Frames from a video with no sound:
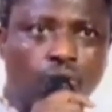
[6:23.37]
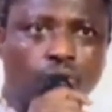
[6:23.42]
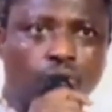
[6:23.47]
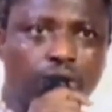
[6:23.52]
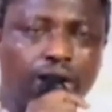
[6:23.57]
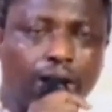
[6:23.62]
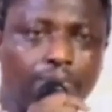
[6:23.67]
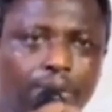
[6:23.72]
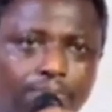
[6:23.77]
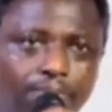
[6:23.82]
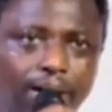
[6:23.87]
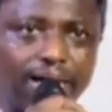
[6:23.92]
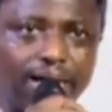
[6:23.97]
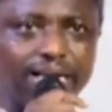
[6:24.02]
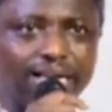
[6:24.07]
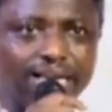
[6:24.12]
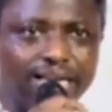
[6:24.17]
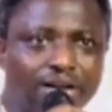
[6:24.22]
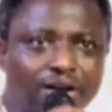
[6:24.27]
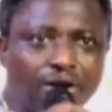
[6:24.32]
When I'm in May,
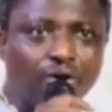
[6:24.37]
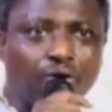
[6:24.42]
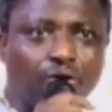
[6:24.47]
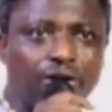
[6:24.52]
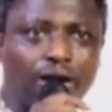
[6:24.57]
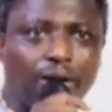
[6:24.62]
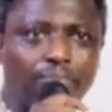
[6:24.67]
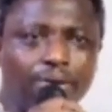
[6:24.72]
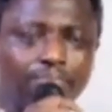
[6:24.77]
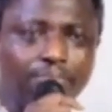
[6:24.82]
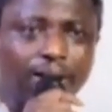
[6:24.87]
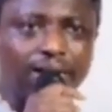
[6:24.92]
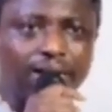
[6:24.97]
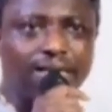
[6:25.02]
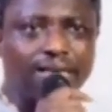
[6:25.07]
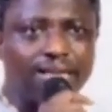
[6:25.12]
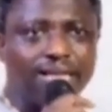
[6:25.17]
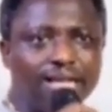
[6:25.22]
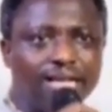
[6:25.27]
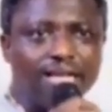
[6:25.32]
when I'm in May,
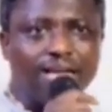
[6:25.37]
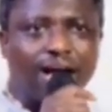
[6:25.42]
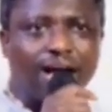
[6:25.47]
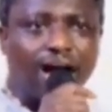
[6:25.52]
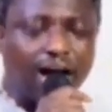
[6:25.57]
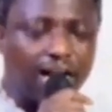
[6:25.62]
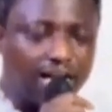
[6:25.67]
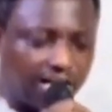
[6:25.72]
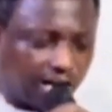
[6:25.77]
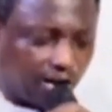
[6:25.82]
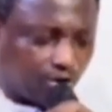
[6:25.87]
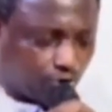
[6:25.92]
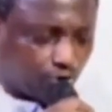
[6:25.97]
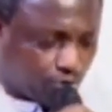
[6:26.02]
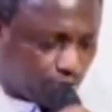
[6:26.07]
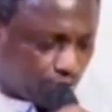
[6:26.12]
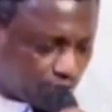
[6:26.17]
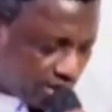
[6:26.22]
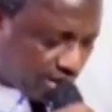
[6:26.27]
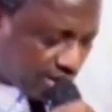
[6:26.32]

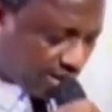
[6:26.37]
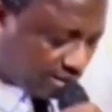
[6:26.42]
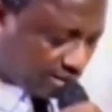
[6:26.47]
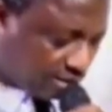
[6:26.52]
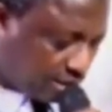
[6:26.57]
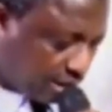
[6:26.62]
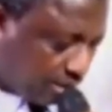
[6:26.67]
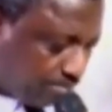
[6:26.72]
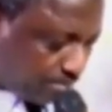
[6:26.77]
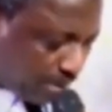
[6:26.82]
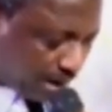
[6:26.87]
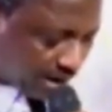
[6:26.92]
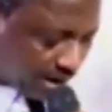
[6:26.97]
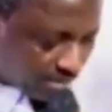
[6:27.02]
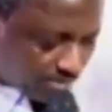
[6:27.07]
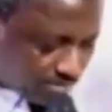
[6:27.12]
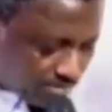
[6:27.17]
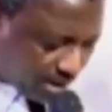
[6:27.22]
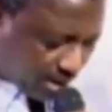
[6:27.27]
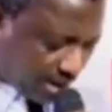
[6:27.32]
Hallelujah,
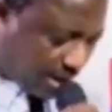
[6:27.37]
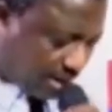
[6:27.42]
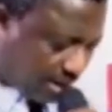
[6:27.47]
Jimbaramba,